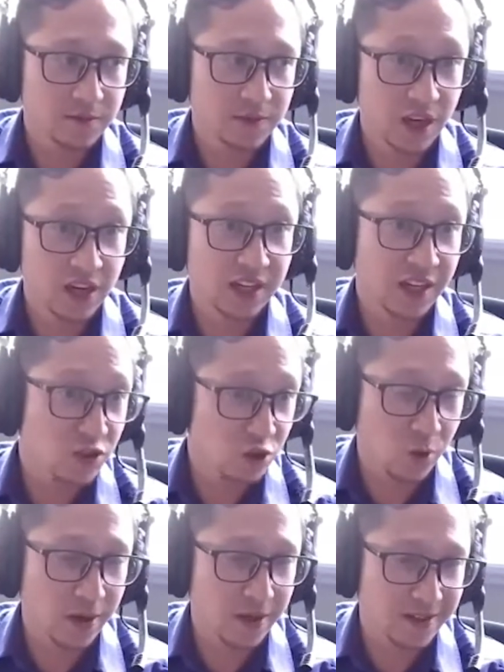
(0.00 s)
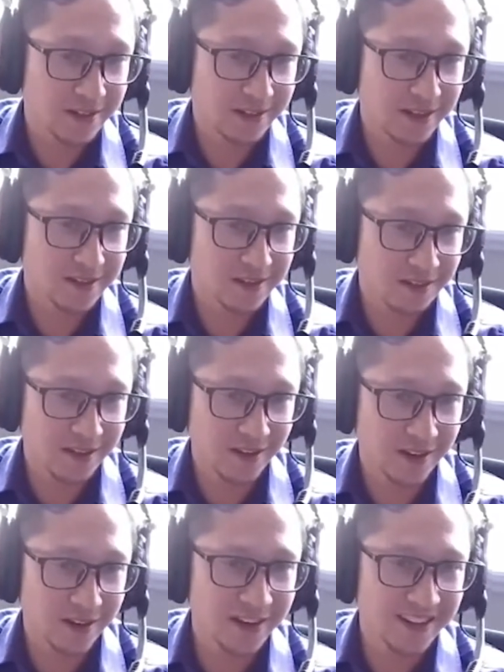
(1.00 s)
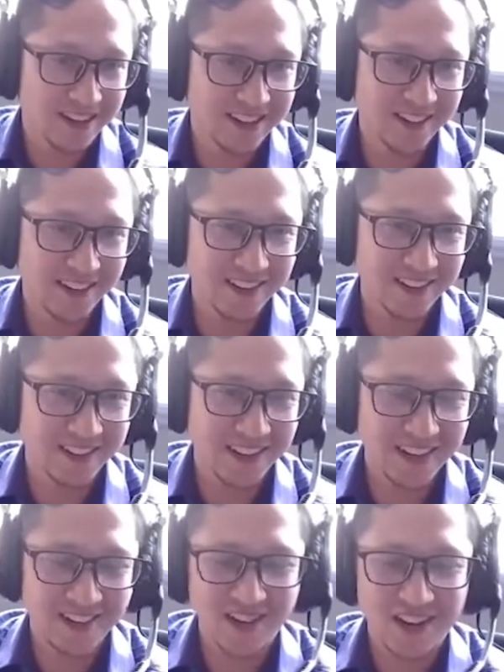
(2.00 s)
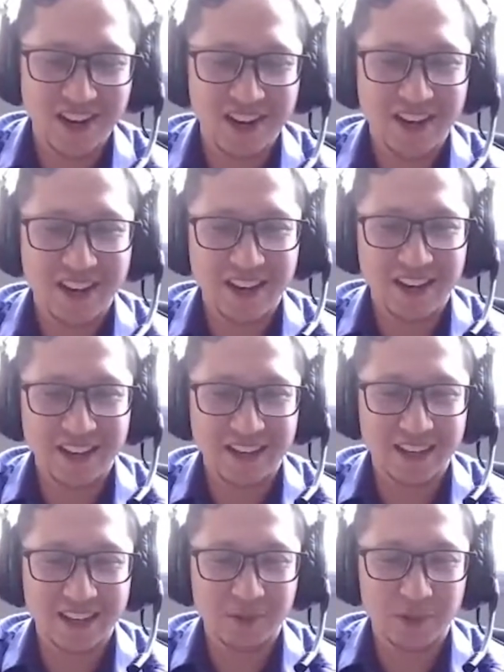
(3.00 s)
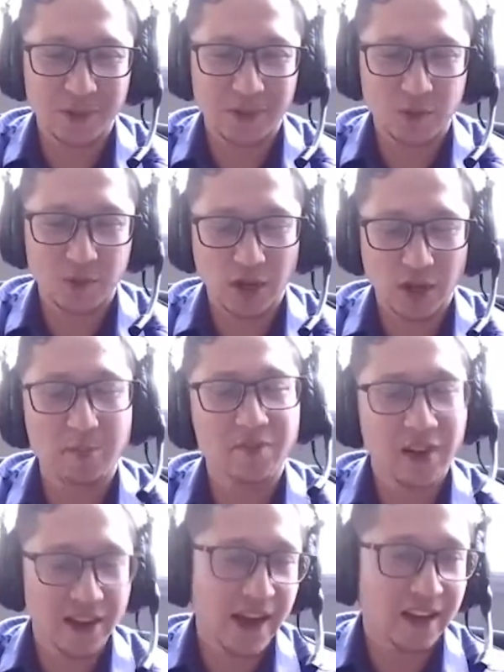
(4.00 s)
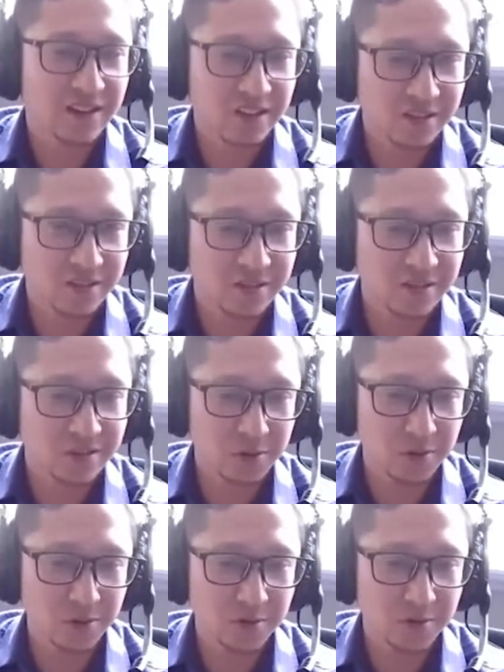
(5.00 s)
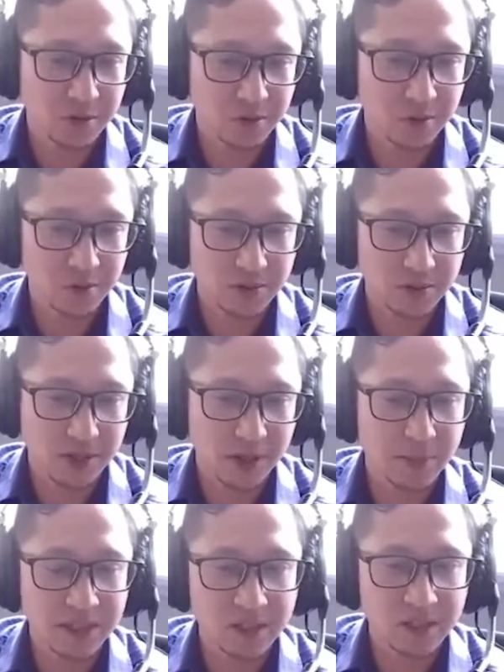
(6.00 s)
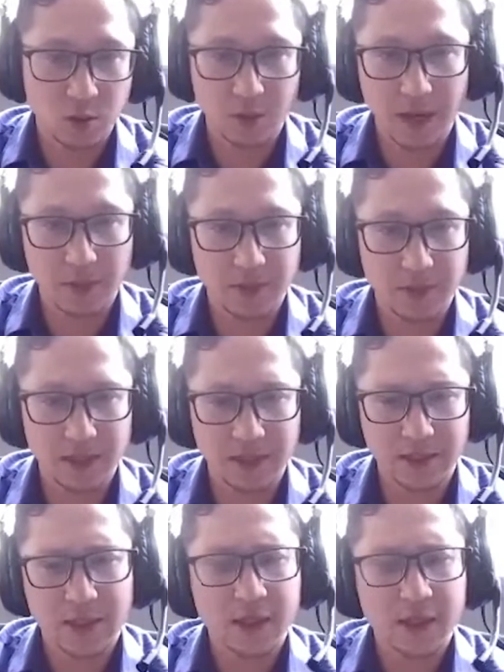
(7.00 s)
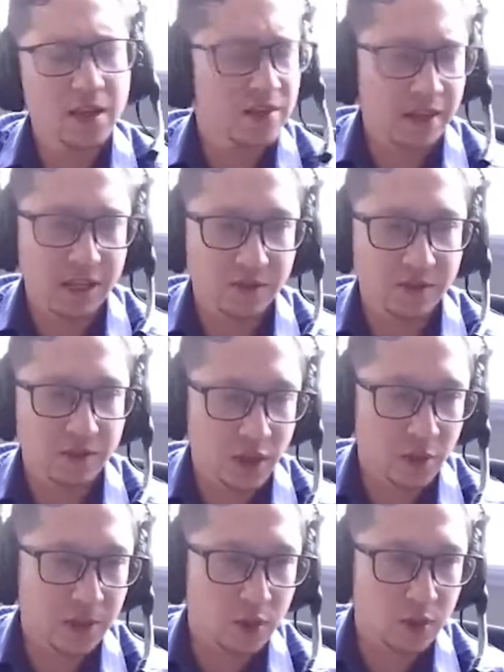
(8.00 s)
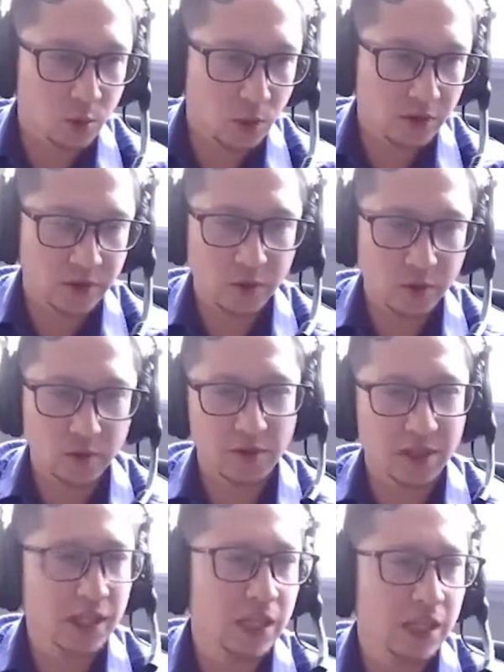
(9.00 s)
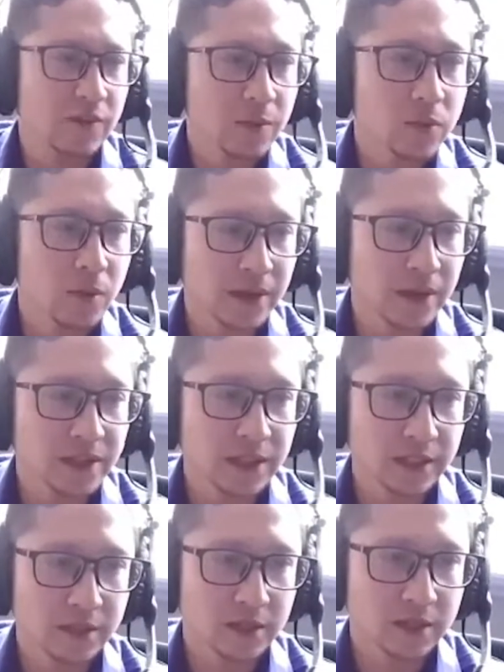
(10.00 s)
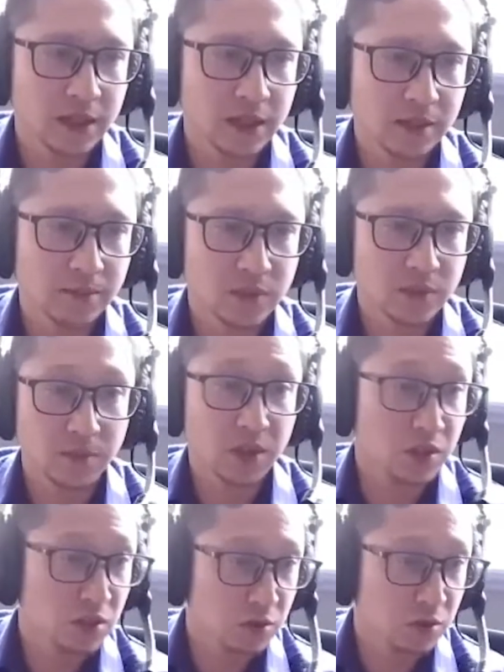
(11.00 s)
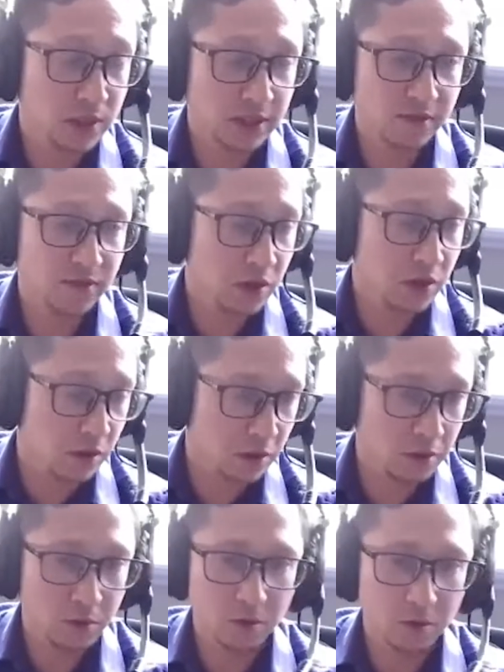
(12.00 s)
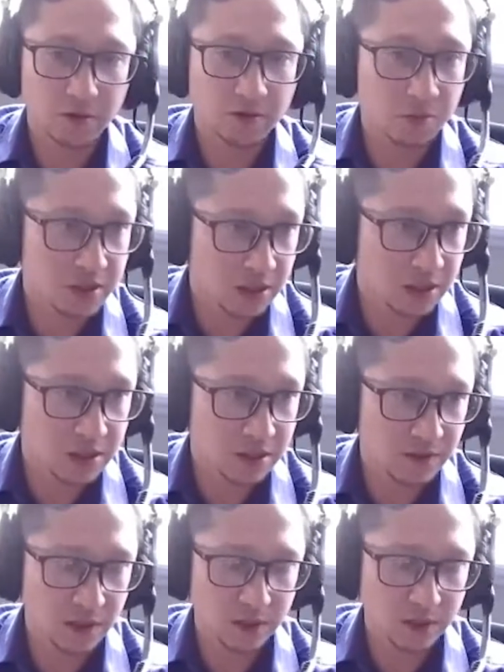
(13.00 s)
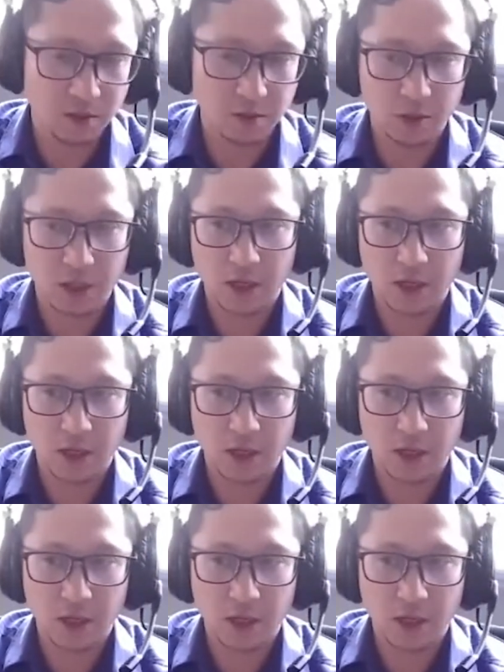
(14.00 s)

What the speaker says: cutting edge toys, I guess, in our in our stage, and we try to provide access to companies who might be thinking of developing new workflows or thinking of implementing something new like VR or 360 video,